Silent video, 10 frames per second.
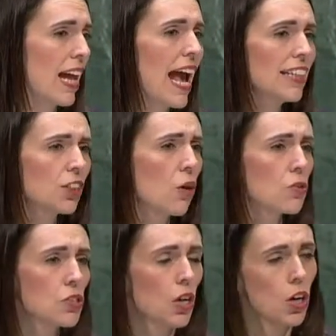
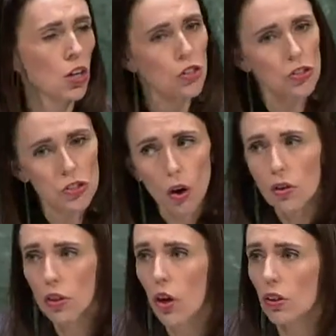Atolls
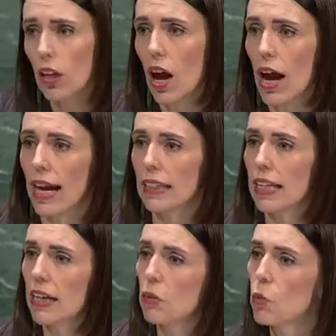so low-lying
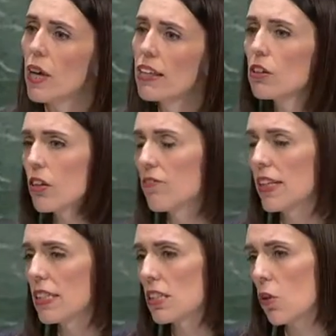that in weather
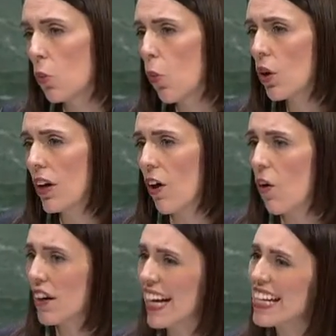events, the water
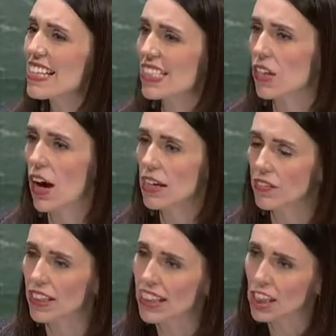on either side
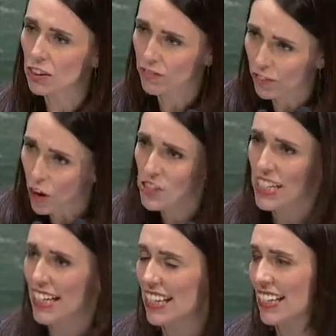of it can flow
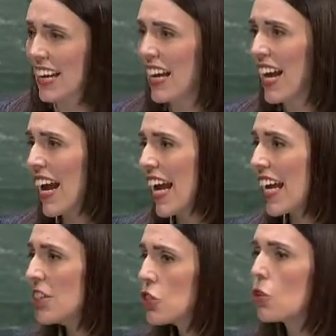together
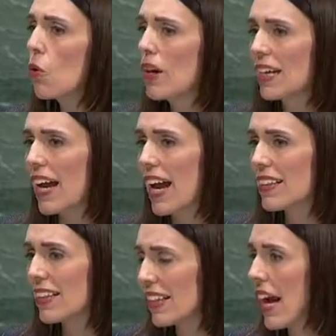and join
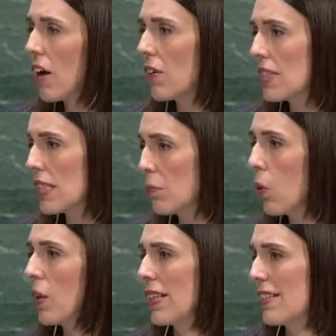at the narrowest
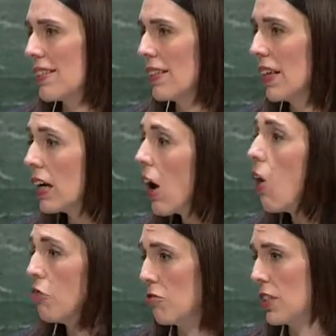points,
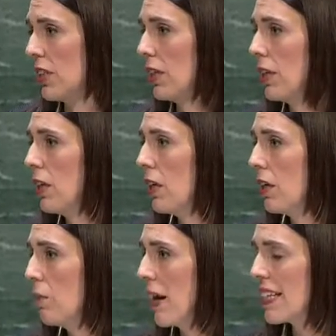engulfed
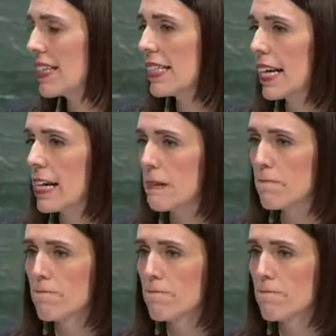by the sea.